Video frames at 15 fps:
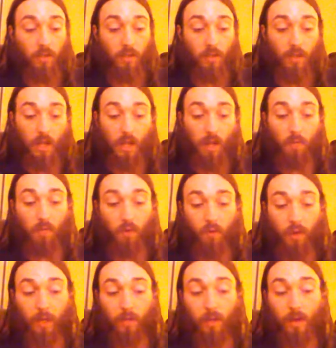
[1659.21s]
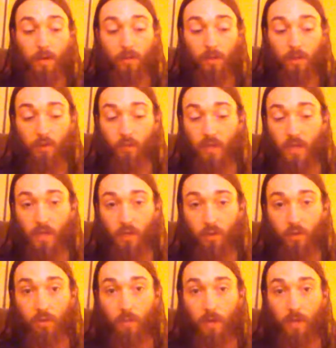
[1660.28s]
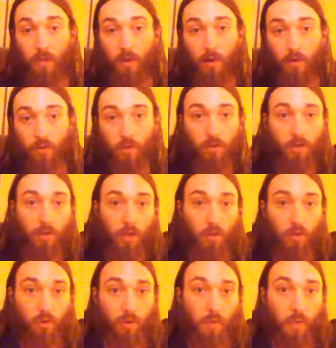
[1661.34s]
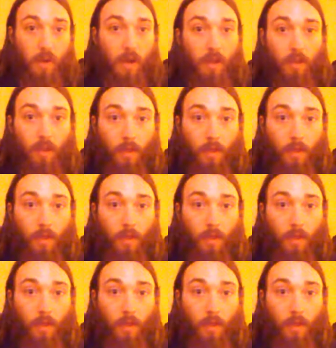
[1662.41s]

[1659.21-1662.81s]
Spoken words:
the same loincloths that are being used by the archers are used by